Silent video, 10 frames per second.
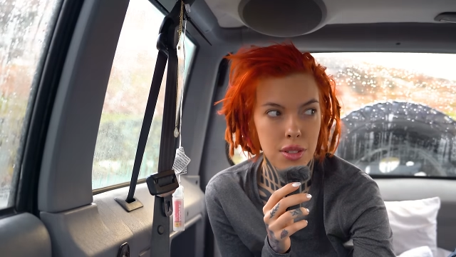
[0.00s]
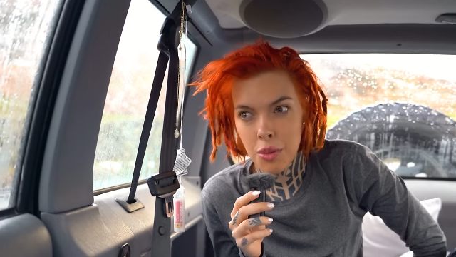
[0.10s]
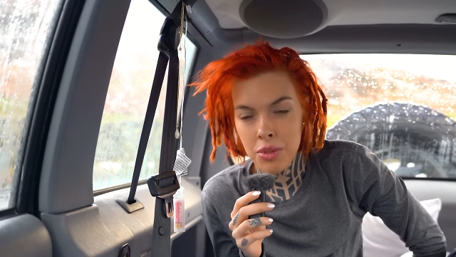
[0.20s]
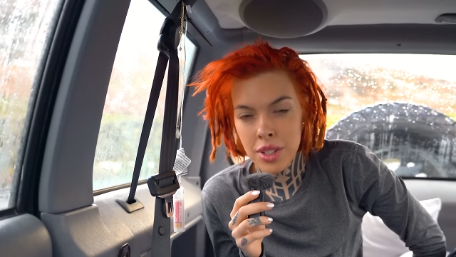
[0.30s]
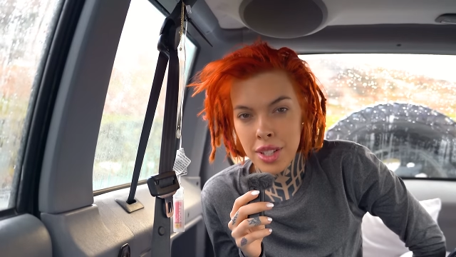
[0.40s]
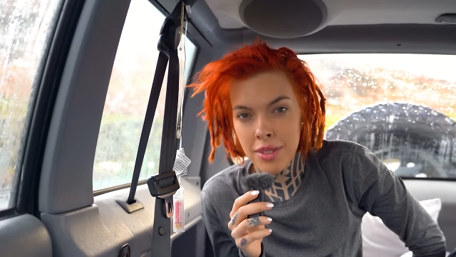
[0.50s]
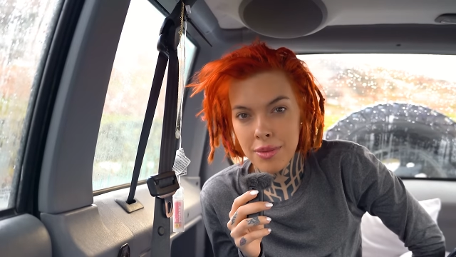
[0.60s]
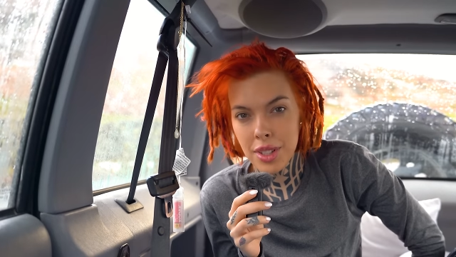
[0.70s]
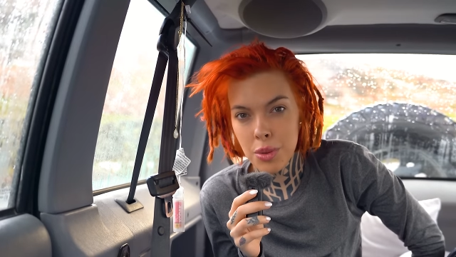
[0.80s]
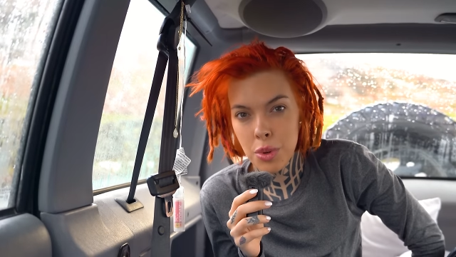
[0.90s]
So hopefully
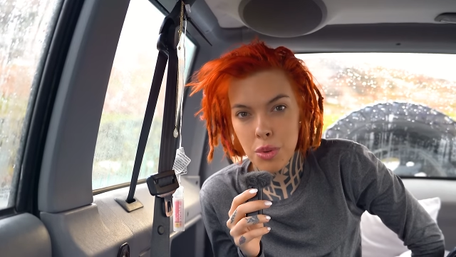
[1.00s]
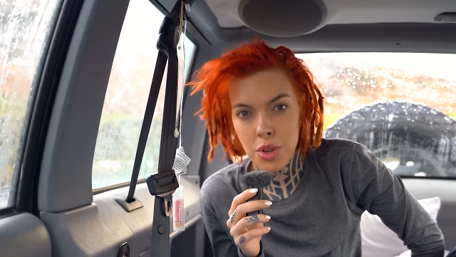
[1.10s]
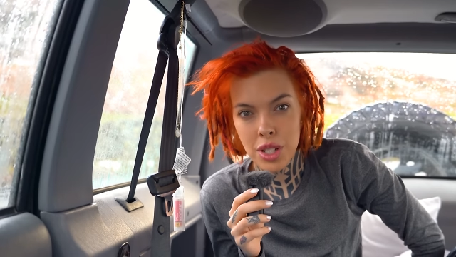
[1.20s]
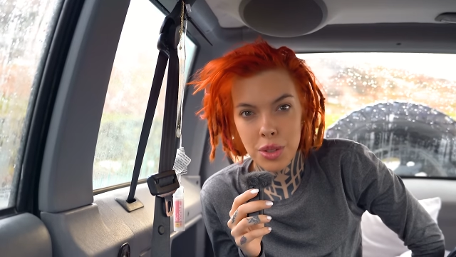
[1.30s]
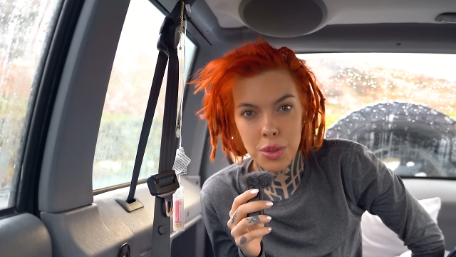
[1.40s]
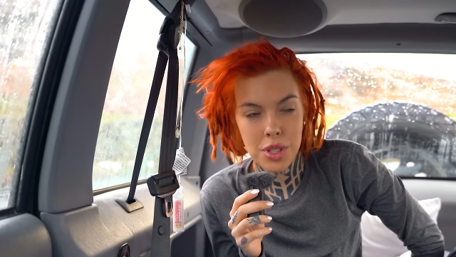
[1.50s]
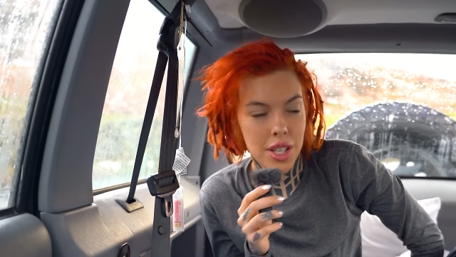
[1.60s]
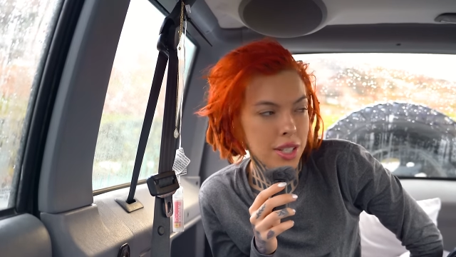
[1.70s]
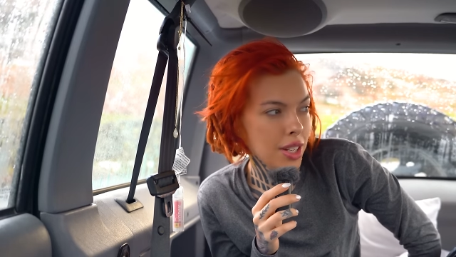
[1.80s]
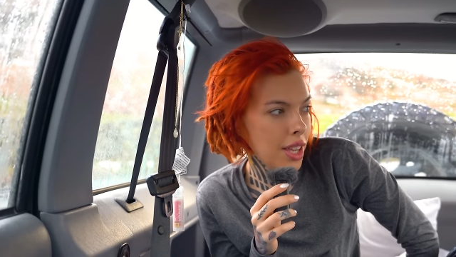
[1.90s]
it won't rain the whole
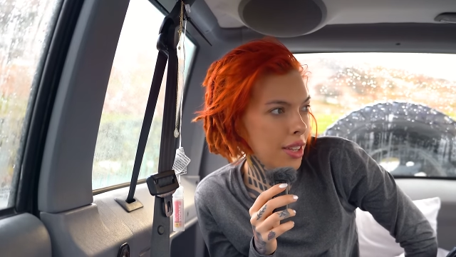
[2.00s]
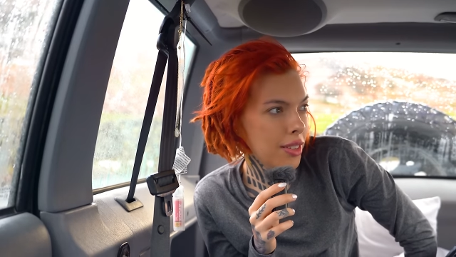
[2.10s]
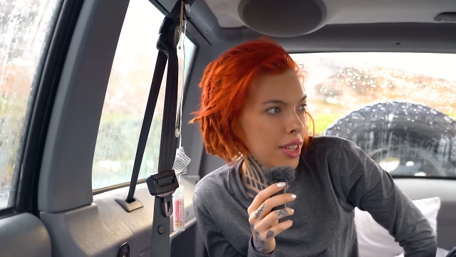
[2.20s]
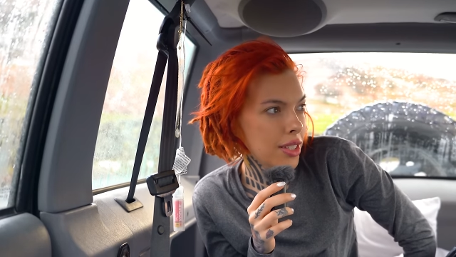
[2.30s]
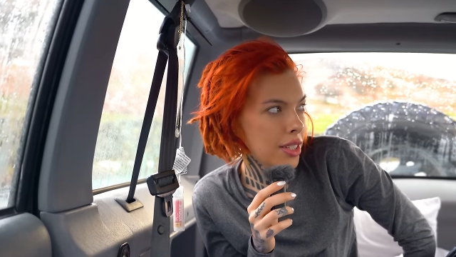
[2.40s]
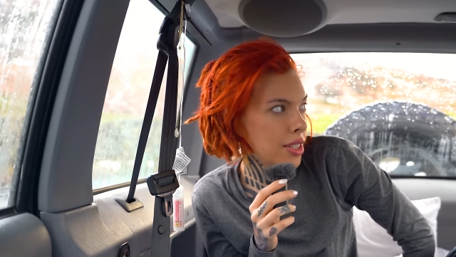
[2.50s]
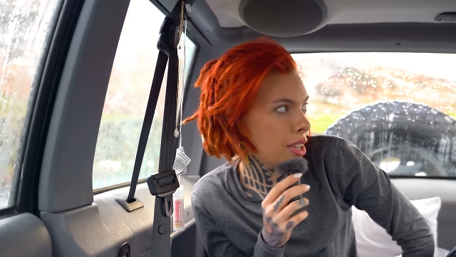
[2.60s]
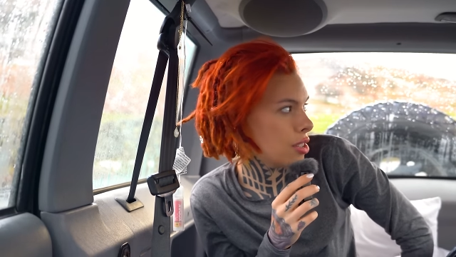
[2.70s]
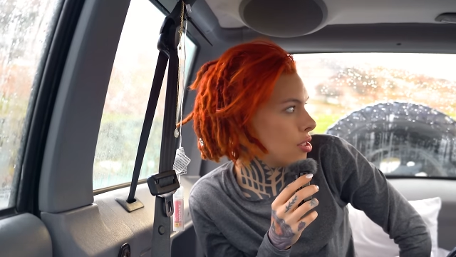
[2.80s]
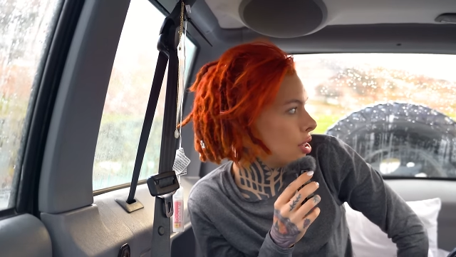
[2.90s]
day today like it did
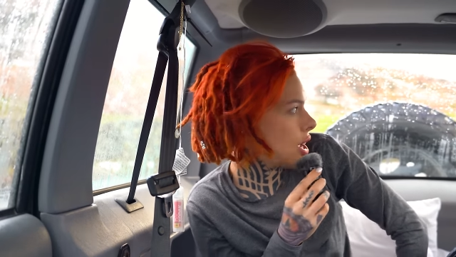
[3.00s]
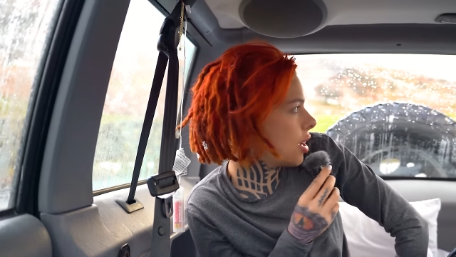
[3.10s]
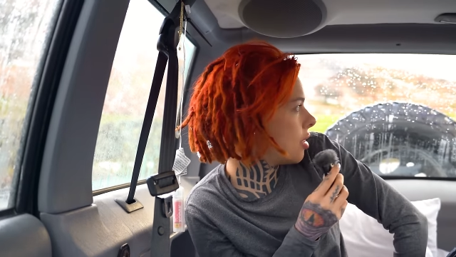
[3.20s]
yesterday.